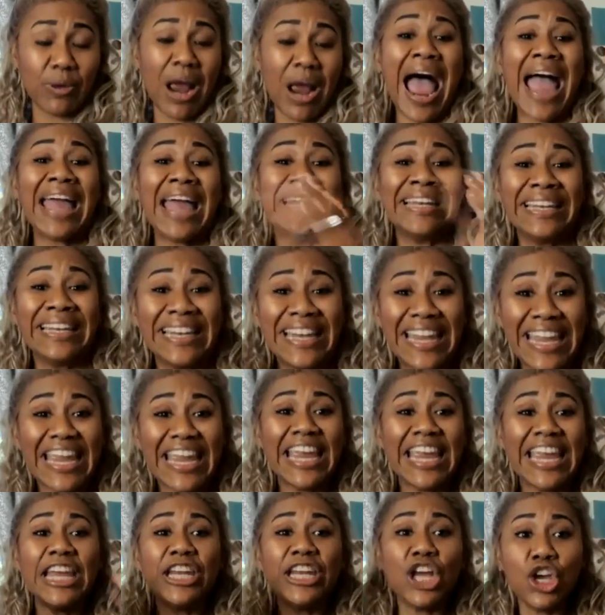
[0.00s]
I
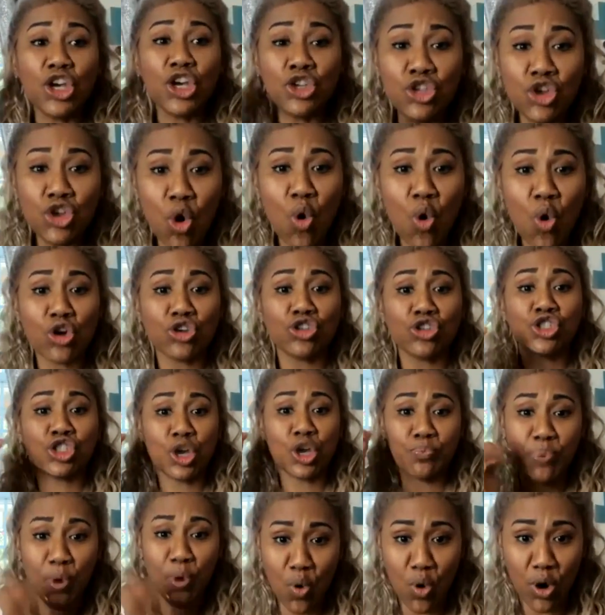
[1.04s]
need your
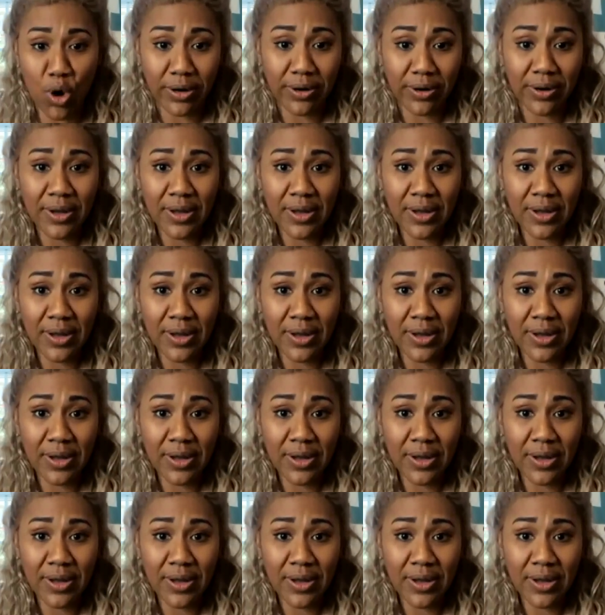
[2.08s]
support.